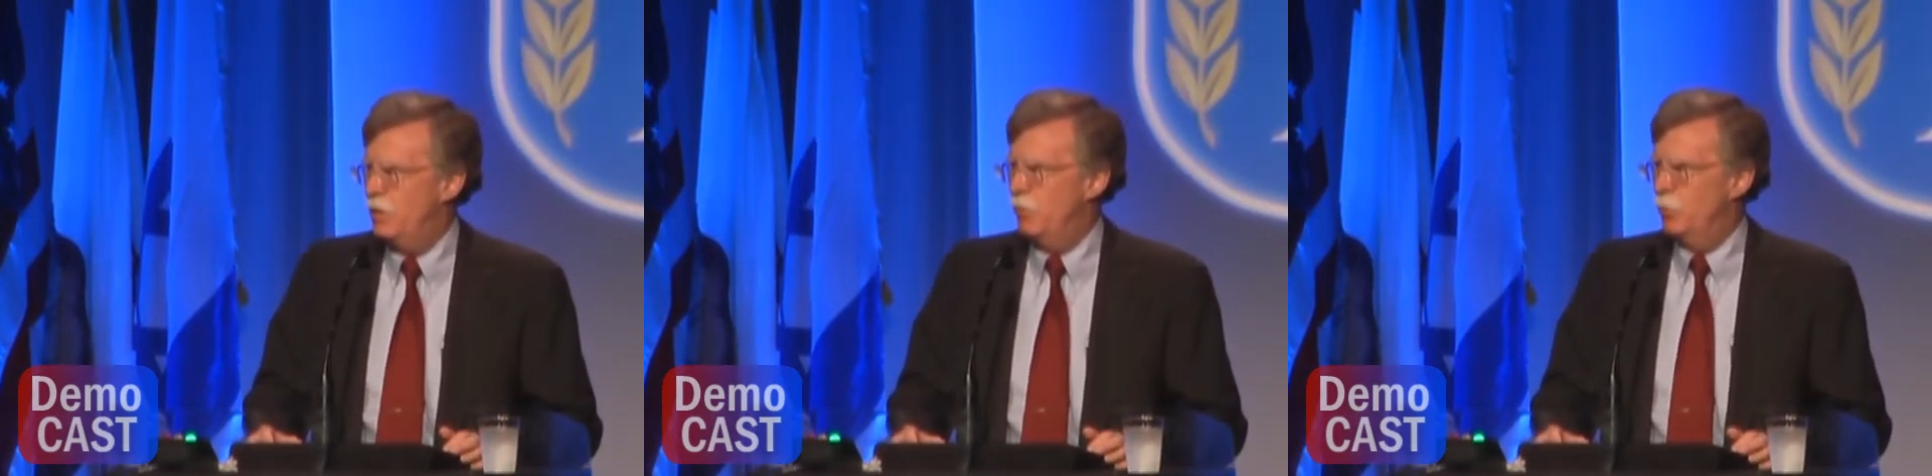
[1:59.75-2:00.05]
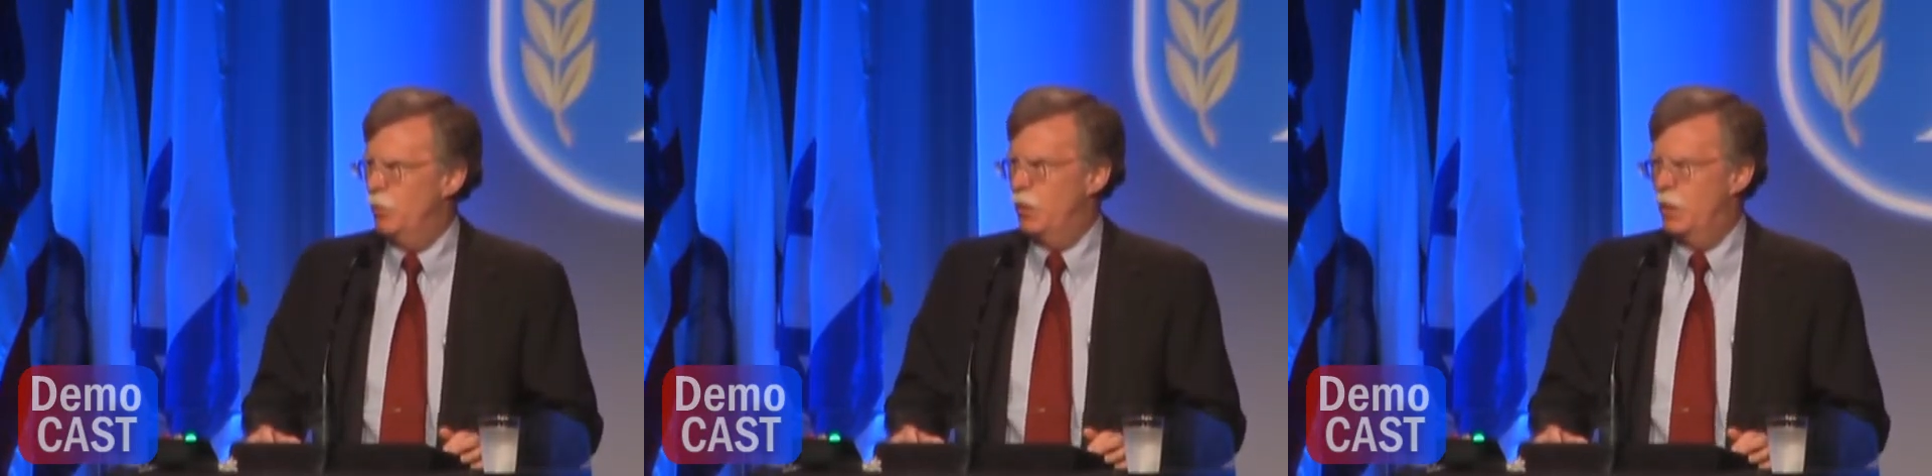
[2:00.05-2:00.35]
of
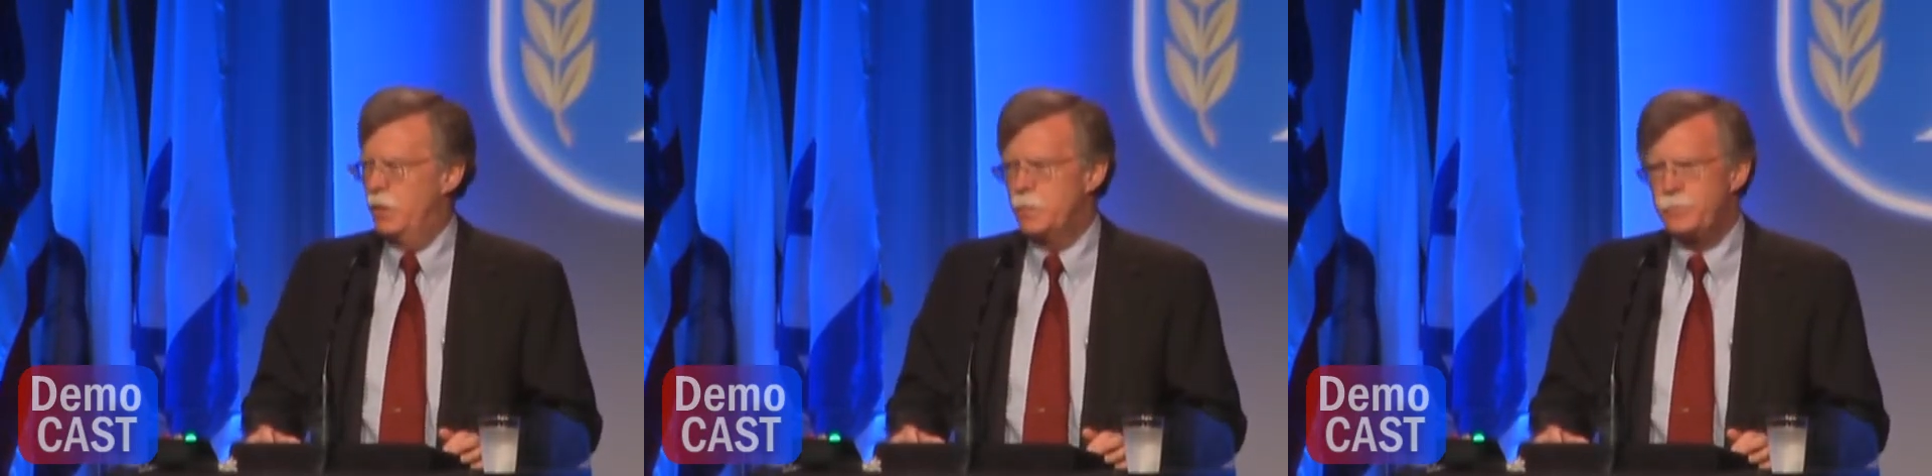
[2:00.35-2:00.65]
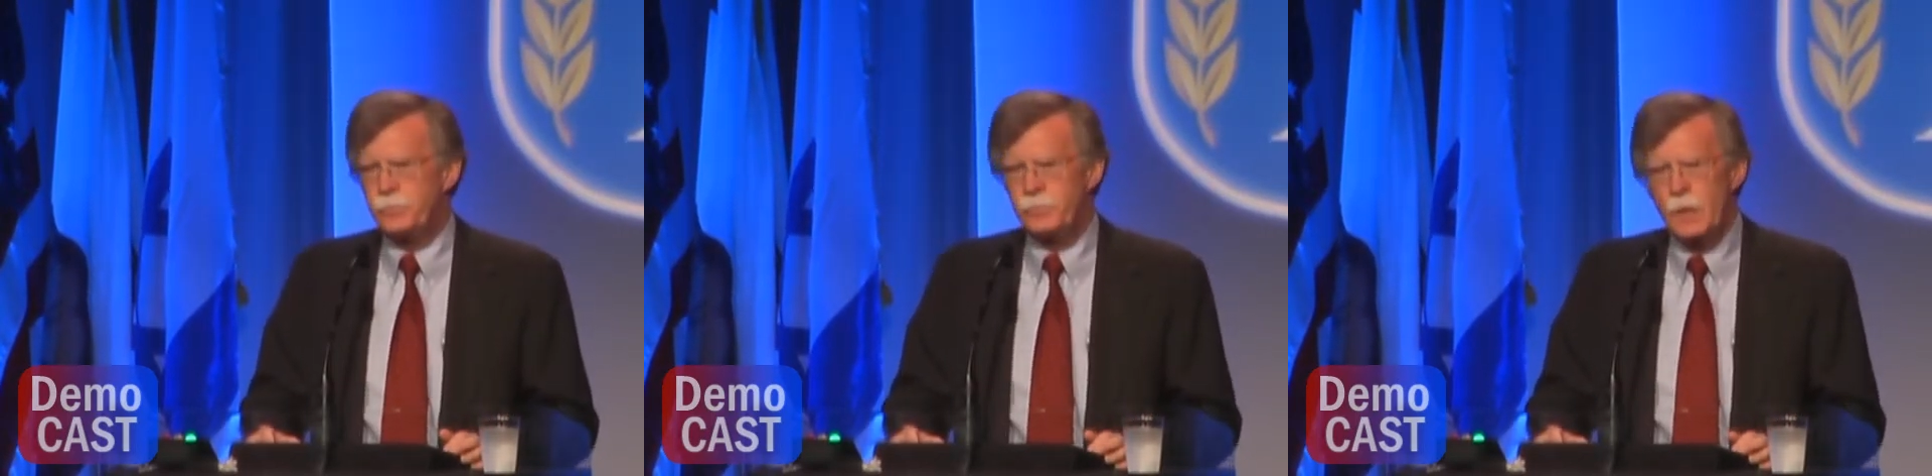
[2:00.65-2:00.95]
Iran.
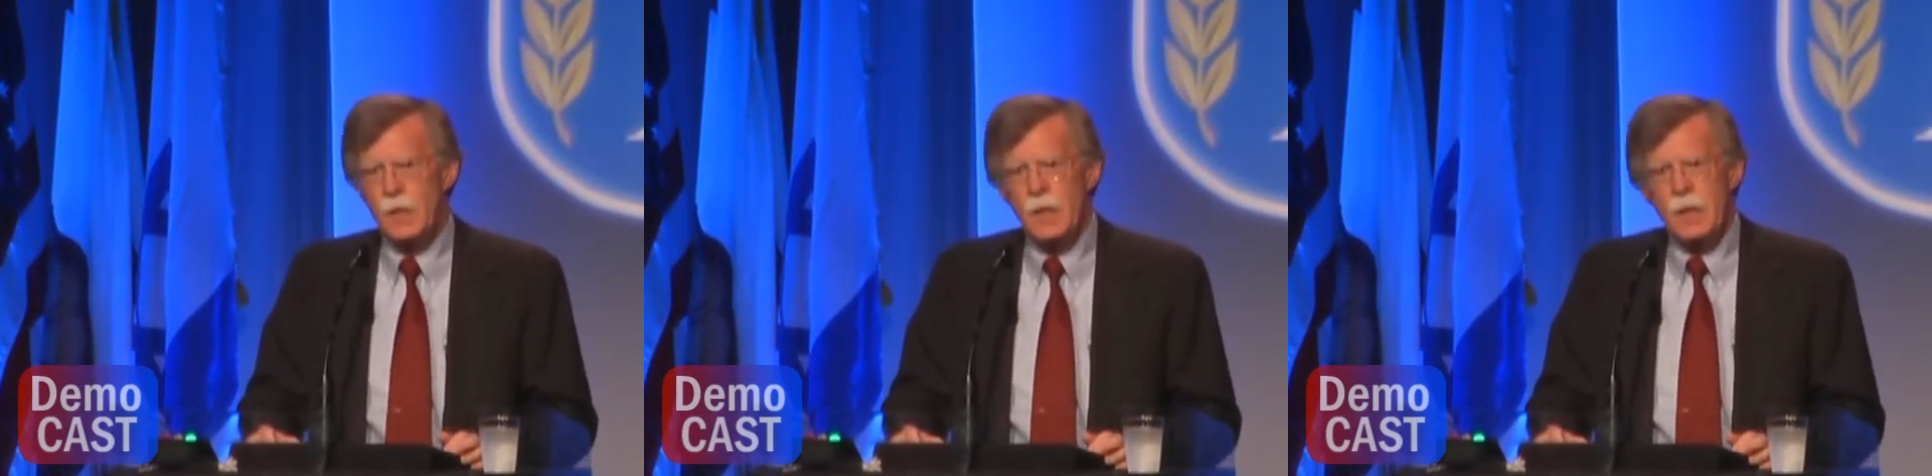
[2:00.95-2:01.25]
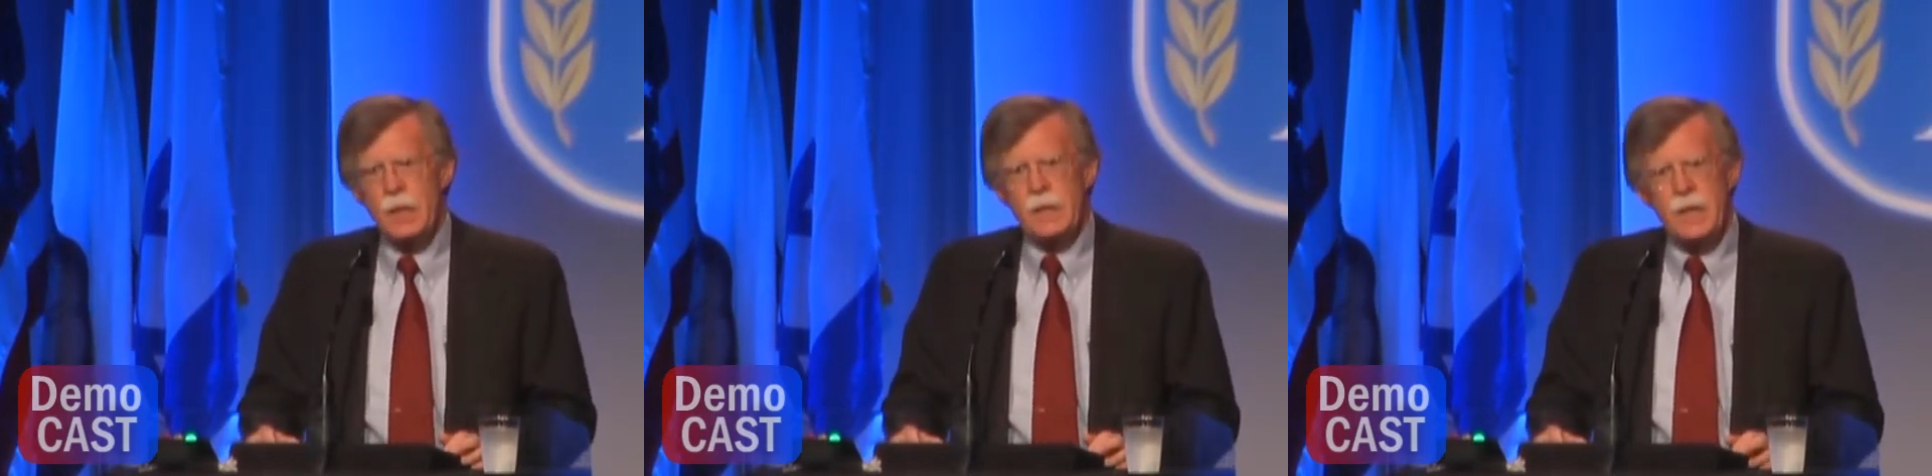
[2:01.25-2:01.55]

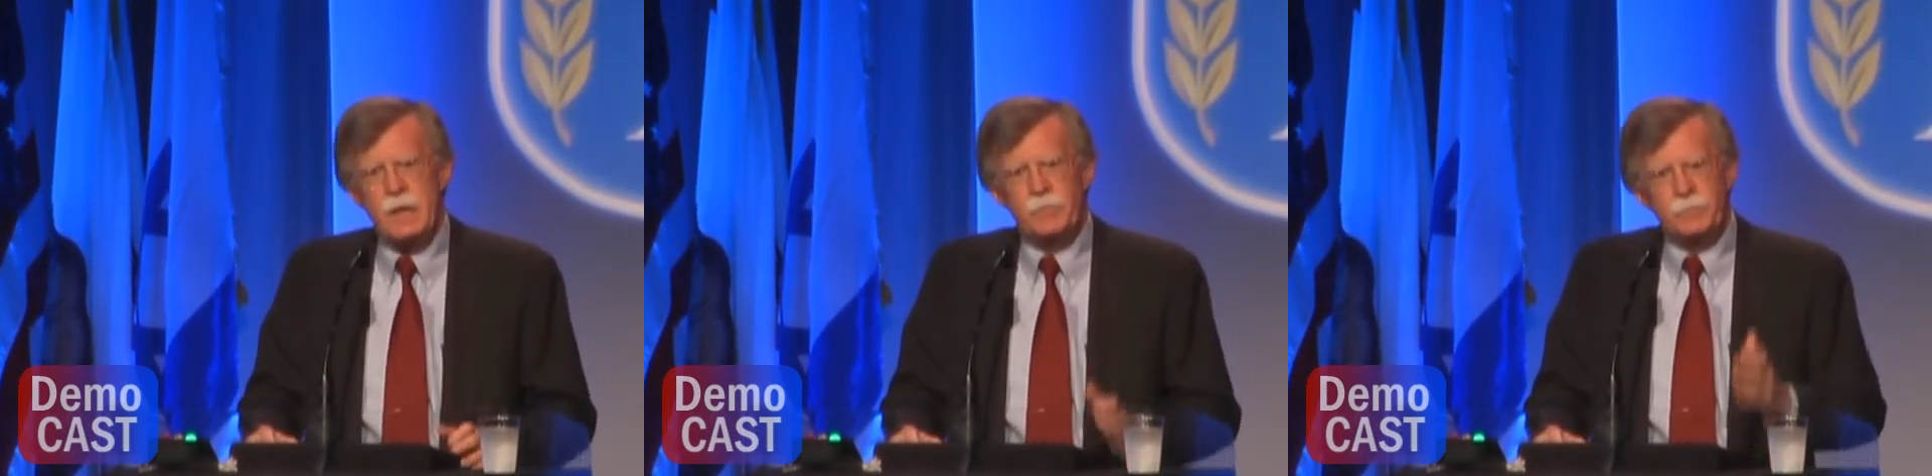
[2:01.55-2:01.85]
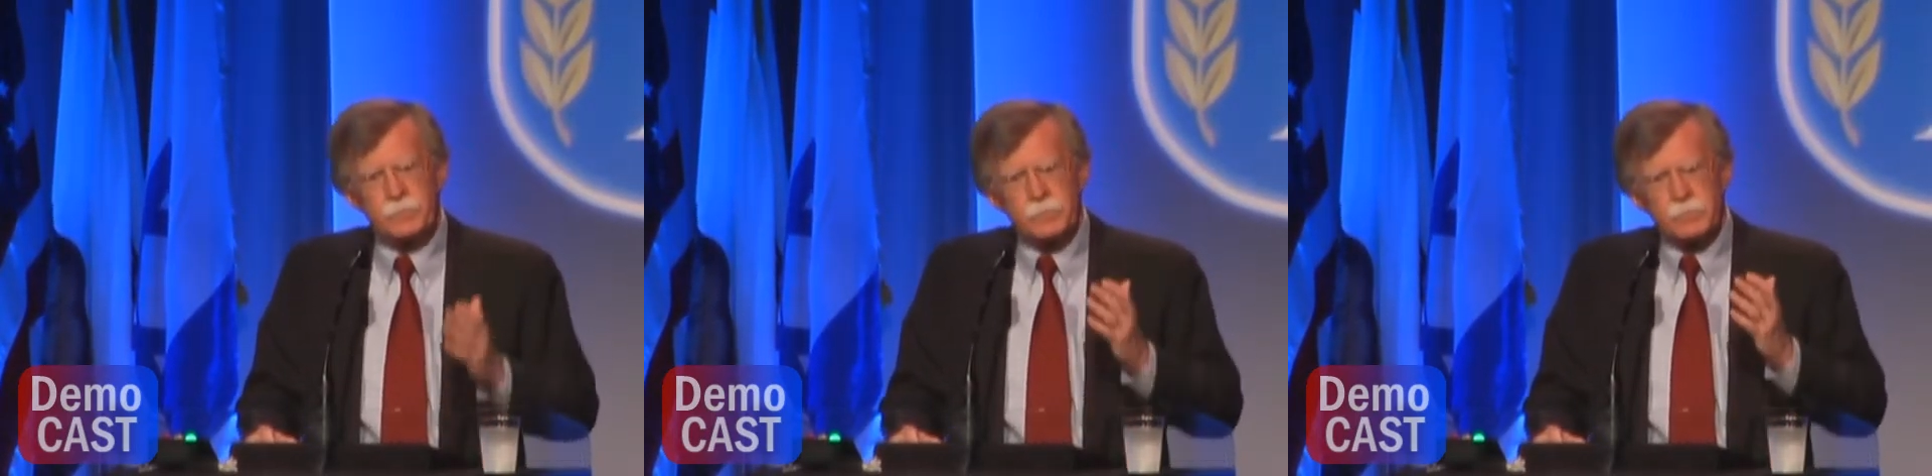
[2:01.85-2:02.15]
Now,